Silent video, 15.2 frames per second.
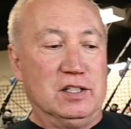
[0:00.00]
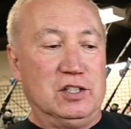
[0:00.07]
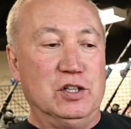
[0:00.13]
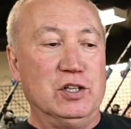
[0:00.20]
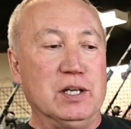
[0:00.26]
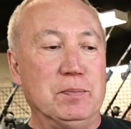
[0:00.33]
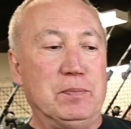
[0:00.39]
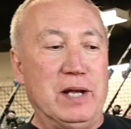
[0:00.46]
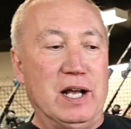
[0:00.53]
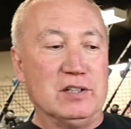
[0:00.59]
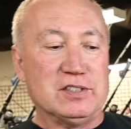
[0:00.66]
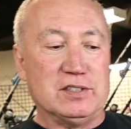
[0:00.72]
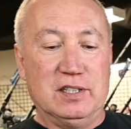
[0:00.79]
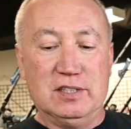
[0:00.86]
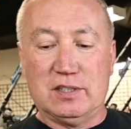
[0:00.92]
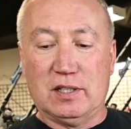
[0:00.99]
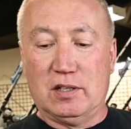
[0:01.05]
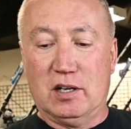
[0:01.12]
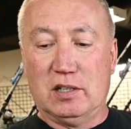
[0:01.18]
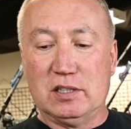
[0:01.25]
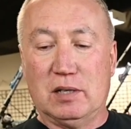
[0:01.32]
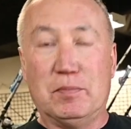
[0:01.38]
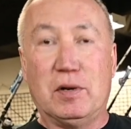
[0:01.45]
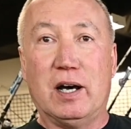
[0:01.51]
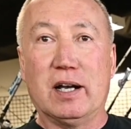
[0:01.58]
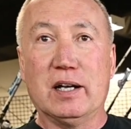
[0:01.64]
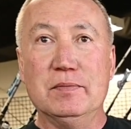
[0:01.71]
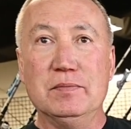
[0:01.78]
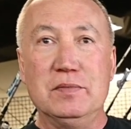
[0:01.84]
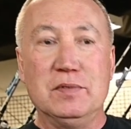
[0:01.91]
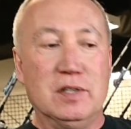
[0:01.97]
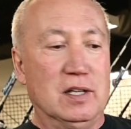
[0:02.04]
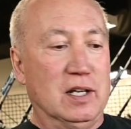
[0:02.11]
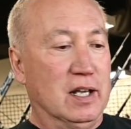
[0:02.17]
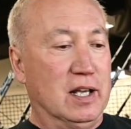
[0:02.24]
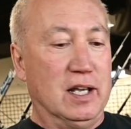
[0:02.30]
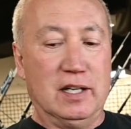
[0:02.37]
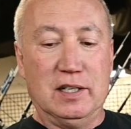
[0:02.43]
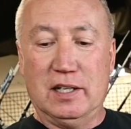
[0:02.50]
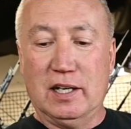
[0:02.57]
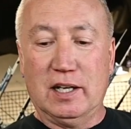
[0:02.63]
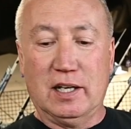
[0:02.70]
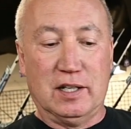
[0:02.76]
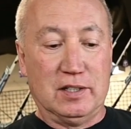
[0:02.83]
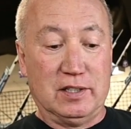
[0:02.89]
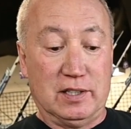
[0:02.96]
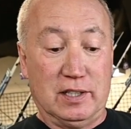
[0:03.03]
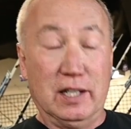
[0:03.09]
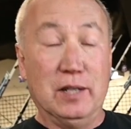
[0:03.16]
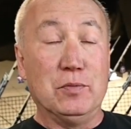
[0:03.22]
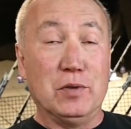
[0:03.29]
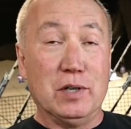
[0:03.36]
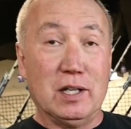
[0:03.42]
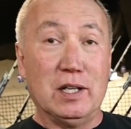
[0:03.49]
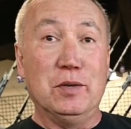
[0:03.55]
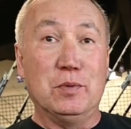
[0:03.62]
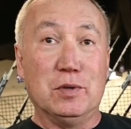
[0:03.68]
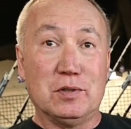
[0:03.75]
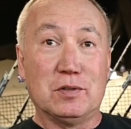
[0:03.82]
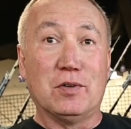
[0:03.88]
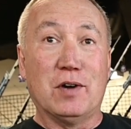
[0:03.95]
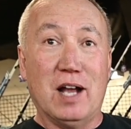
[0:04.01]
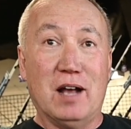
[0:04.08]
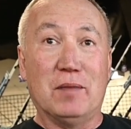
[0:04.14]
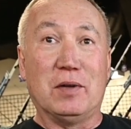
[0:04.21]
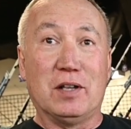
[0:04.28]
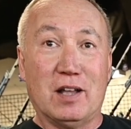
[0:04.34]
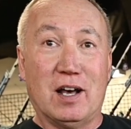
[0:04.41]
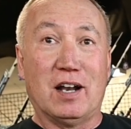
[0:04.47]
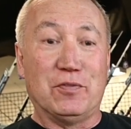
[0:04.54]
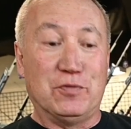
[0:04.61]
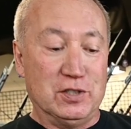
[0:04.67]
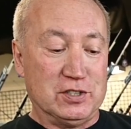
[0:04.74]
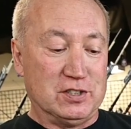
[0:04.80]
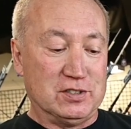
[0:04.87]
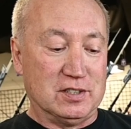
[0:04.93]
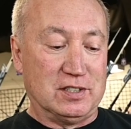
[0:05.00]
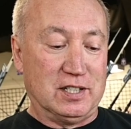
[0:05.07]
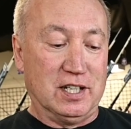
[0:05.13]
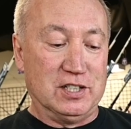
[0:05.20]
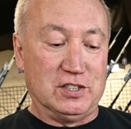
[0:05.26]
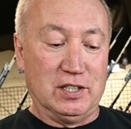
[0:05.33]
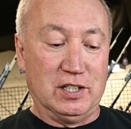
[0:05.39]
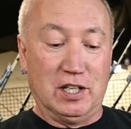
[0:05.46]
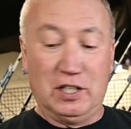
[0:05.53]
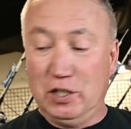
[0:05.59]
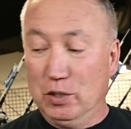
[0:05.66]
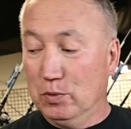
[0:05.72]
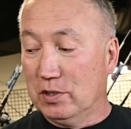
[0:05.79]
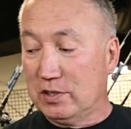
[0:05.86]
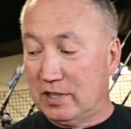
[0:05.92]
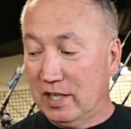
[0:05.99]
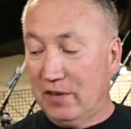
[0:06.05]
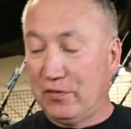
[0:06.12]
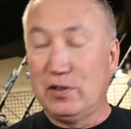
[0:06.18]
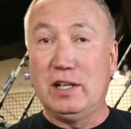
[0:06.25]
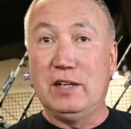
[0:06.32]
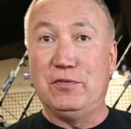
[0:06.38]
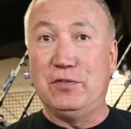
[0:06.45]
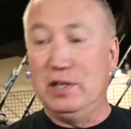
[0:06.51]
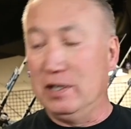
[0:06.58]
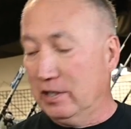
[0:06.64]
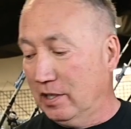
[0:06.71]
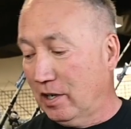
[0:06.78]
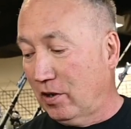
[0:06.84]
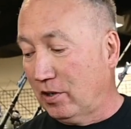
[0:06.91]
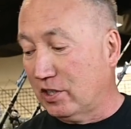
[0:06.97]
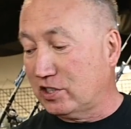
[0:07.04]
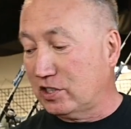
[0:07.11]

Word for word: You can bounce these along the bottom, and uh, it really will grab a lot of fish's attention, and you will definitely feel it on a